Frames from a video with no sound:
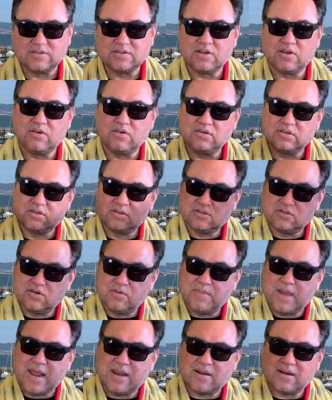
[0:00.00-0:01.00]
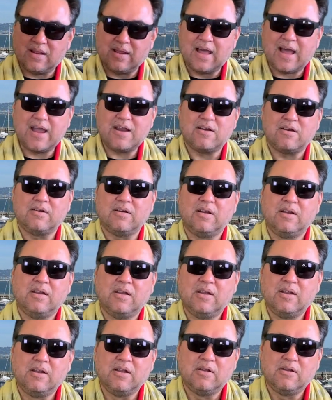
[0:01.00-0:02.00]
so it's dramatically higher
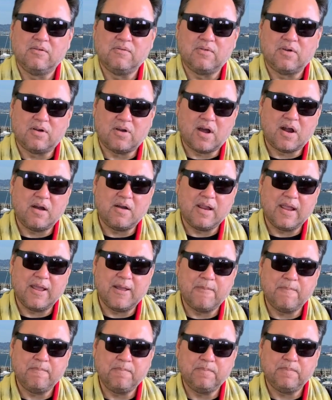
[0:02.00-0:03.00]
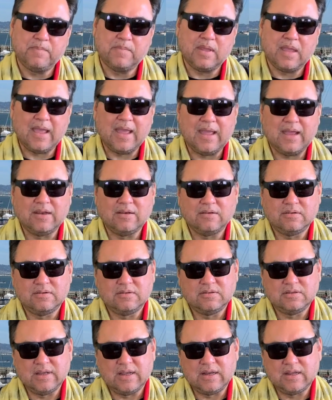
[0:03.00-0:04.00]
for R M and
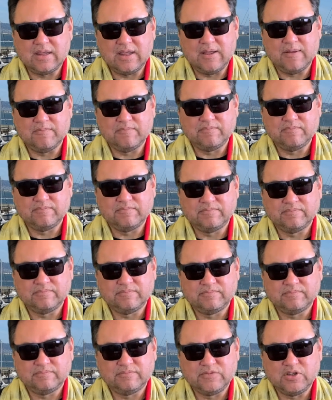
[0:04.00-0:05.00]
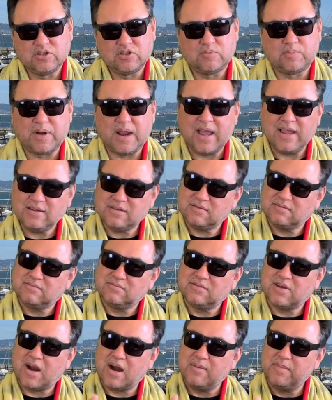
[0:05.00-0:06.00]
Jennie Kim. You surprised?
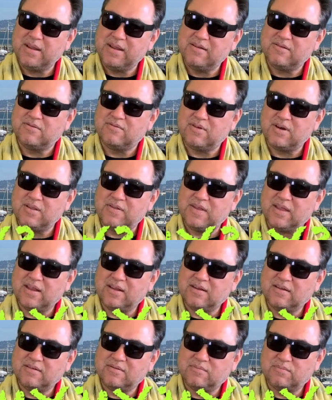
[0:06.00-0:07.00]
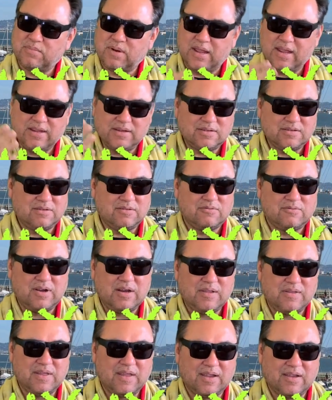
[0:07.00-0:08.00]
Army? What do you think? Blinks? What do
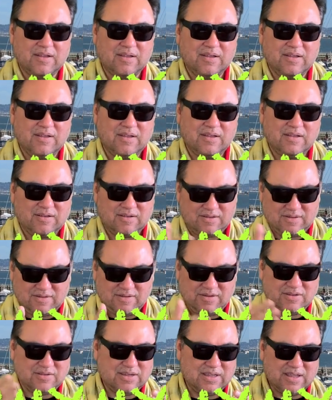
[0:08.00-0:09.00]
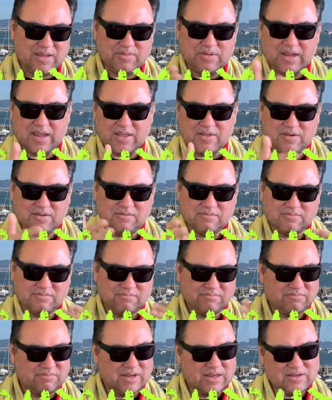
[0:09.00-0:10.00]
you think? You see them together?
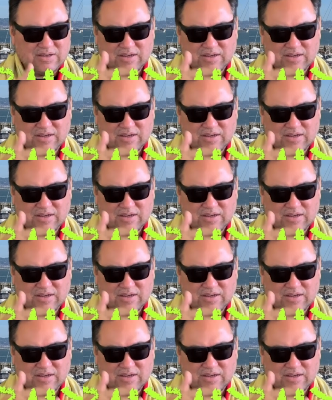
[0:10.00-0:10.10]
Did